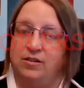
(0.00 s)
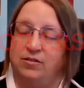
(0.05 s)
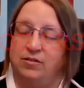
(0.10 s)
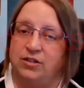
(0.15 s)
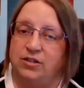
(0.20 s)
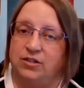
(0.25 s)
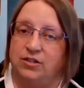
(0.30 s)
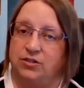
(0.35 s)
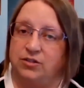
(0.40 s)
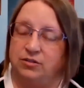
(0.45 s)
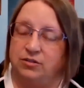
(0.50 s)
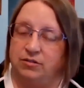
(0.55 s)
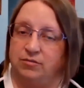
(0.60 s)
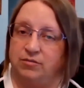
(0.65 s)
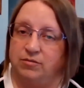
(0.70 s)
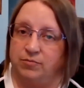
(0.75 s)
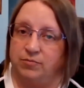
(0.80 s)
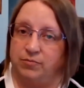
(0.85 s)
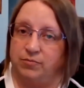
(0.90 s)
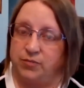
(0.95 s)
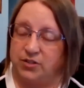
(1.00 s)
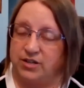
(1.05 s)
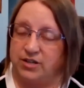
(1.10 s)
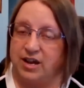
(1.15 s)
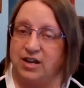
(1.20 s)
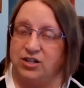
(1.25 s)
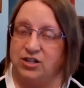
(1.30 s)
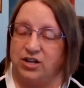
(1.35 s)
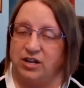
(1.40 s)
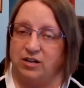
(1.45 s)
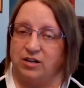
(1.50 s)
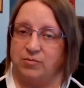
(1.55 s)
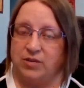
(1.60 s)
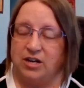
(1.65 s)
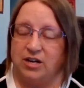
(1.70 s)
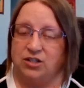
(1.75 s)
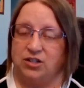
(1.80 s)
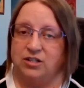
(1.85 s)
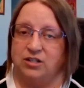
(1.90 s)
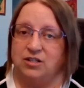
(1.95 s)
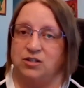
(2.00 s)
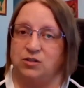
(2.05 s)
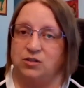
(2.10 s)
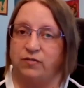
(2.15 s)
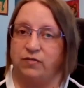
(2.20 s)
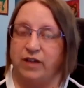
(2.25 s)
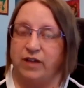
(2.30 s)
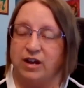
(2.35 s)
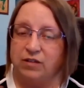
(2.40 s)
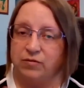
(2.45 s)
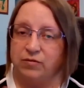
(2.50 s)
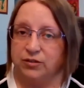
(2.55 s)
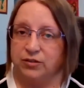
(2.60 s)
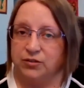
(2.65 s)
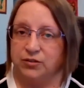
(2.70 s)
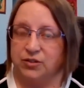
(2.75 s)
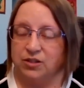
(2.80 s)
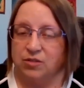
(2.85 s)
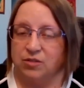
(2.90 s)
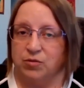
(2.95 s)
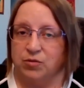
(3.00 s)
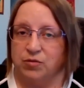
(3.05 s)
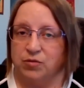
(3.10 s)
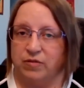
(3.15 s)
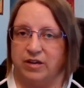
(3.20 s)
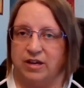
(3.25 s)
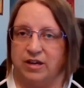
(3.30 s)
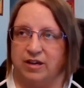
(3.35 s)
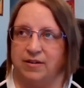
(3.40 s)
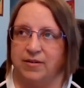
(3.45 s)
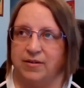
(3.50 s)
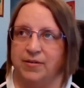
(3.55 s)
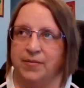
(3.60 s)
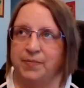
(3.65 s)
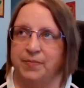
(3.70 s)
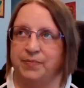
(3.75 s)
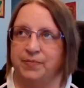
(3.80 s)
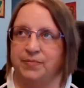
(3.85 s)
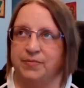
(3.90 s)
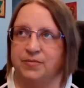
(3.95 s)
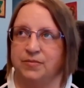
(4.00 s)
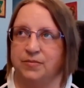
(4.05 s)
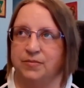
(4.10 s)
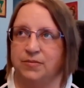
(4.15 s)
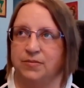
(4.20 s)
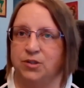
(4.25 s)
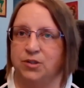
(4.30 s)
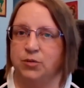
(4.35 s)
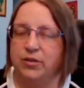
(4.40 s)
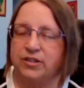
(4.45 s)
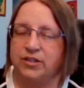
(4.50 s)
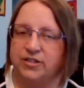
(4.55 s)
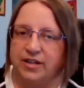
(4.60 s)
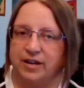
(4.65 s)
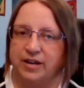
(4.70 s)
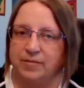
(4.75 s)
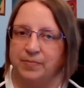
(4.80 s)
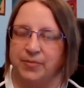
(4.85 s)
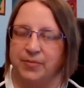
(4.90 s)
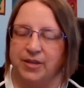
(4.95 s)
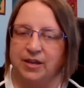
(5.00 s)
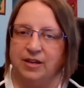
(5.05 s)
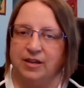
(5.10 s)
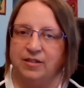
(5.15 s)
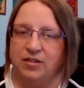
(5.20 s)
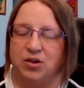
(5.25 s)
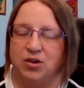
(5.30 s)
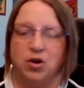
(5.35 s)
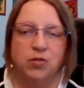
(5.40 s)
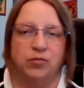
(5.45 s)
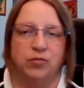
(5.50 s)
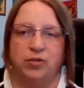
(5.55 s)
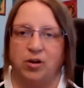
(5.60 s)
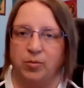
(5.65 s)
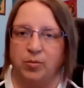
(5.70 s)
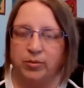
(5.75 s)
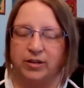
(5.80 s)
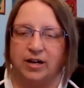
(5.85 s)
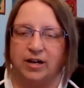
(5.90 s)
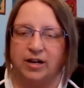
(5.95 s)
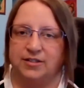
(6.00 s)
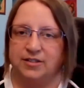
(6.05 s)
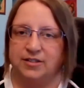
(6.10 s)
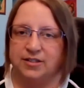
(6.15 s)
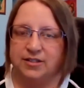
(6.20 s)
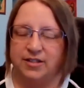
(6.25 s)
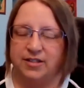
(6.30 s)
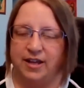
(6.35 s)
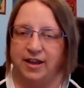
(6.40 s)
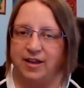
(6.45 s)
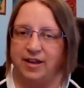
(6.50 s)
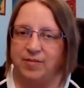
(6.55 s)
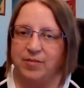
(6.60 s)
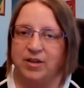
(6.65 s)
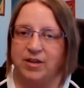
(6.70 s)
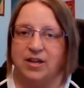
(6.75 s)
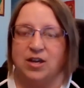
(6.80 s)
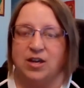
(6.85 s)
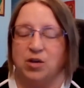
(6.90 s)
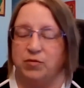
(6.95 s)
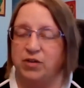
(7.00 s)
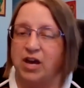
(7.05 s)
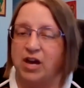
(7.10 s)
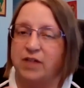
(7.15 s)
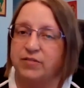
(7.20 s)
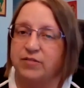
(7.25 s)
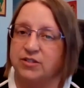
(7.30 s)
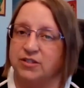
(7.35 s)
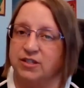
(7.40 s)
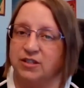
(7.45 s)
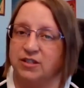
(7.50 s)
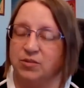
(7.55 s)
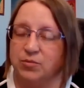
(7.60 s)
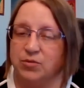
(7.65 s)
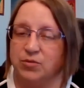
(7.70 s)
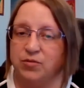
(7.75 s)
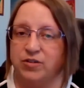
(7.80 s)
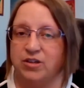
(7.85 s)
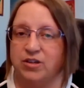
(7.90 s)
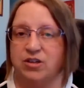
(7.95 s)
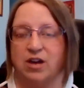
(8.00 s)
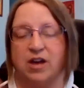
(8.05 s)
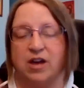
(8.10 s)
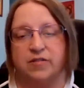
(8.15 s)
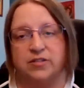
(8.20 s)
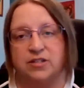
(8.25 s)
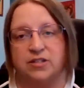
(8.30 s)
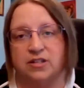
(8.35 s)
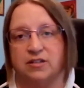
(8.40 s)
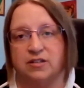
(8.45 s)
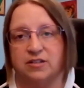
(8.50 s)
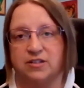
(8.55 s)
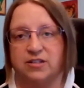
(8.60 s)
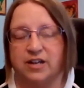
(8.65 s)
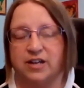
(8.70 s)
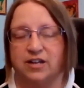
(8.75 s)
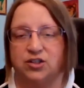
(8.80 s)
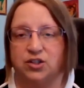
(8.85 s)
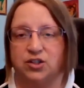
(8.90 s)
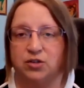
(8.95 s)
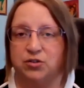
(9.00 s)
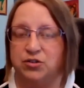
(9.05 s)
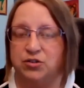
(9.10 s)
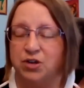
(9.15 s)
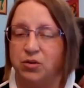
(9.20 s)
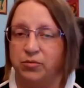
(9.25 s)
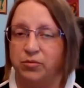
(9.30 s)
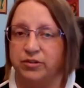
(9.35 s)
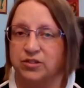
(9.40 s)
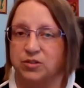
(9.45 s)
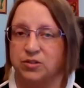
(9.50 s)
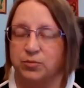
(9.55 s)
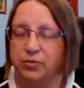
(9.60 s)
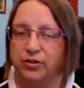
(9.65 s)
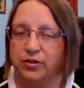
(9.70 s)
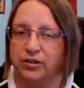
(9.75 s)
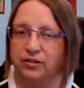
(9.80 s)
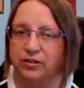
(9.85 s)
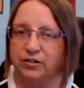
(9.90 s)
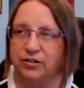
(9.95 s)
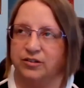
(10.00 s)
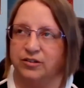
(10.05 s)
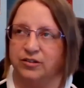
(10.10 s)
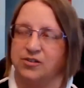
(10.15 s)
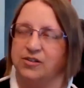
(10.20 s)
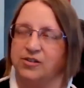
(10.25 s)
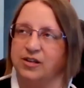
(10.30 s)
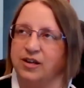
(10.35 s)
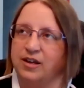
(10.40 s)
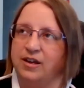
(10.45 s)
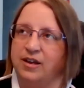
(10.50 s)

This stage adaptation is faithful to the movie to an extent. The overall plot's the same. If you haven't seen the movie, you haven't seen the stage show, you don't want spoilers.